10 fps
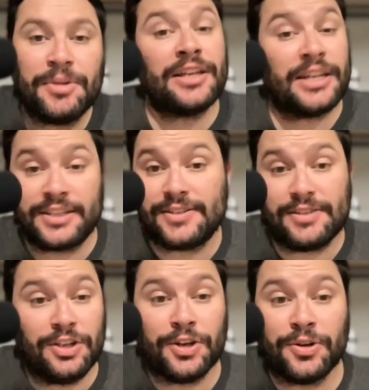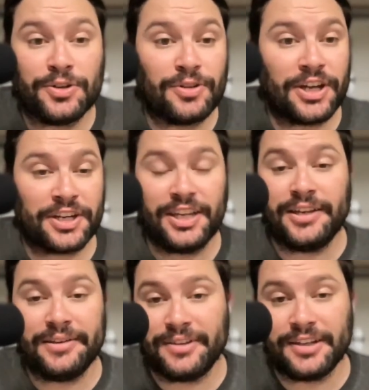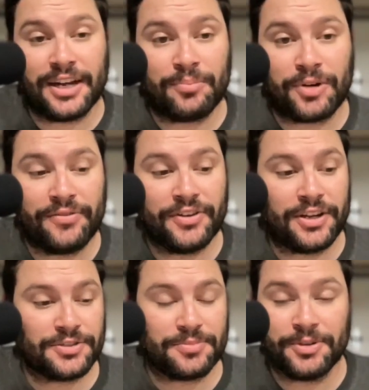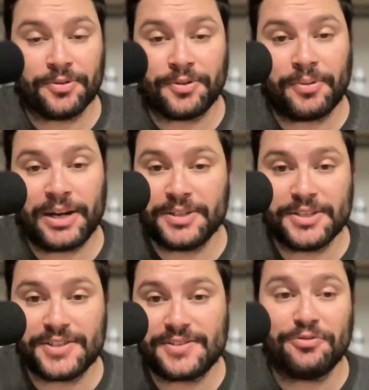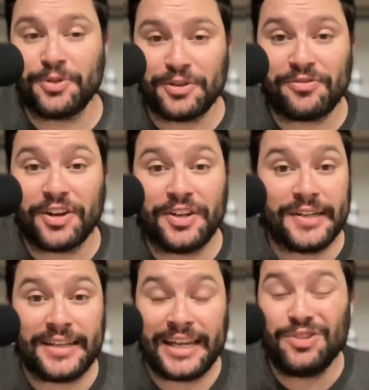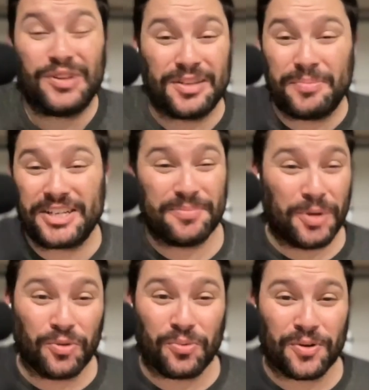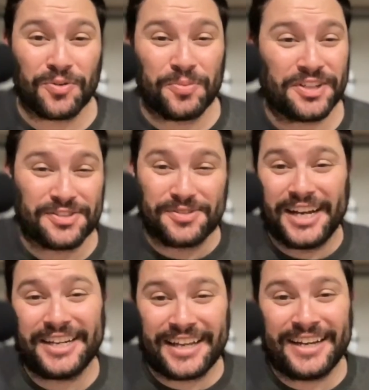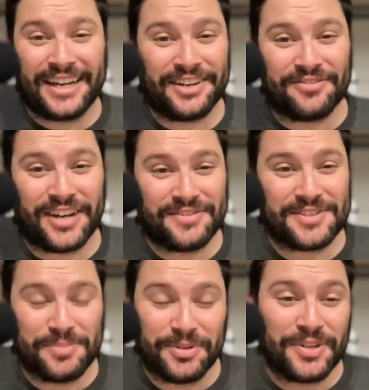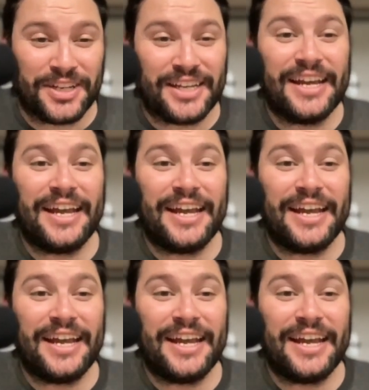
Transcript: Unless, you're lucky the nonprofit entrepreneurial route is fully funded, then you get the best of both worlds because you're getting that 9 to 5 stability